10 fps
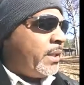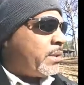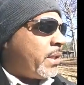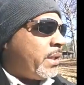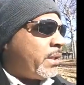and
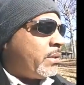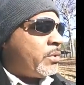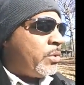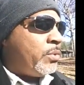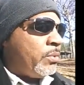thinking
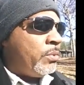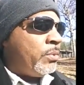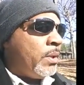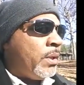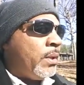to
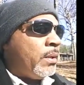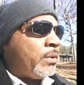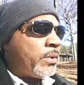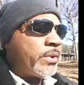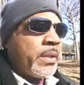
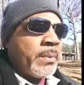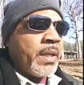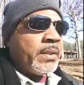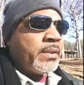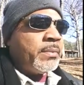your
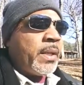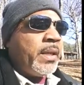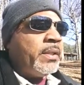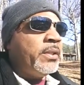subconscious mind,